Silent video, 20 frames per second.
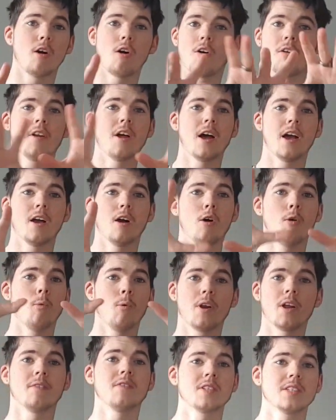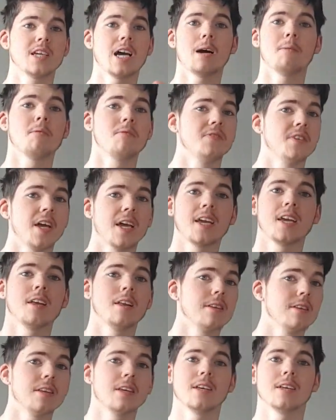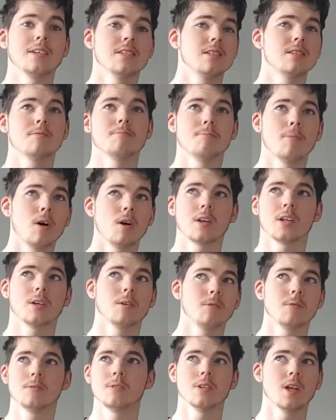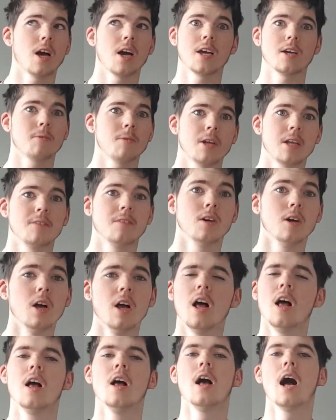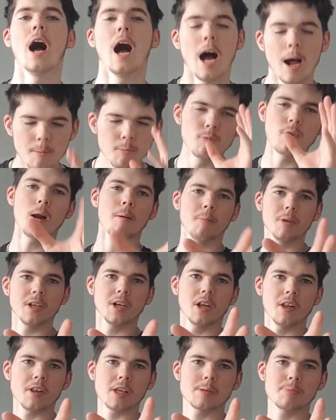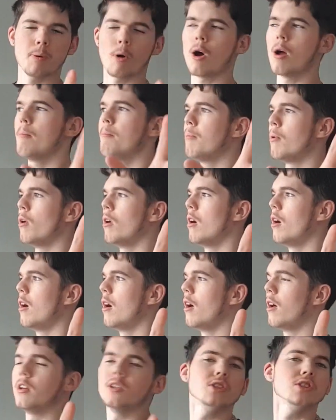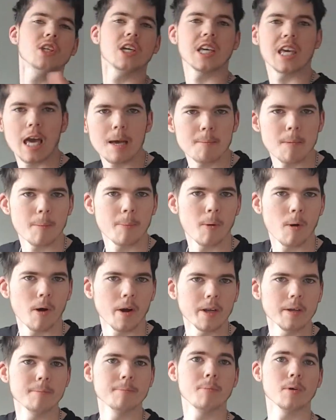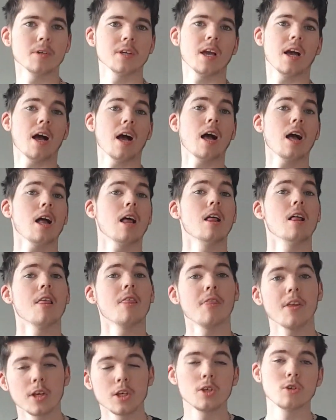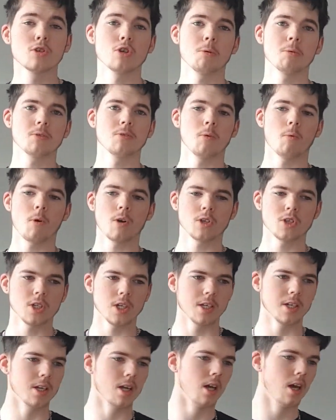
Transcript: or night or whatever time of day it is, morning, night, whatever. I'm rambling at this point, but you get my point. But yeah, thank you so much for watching.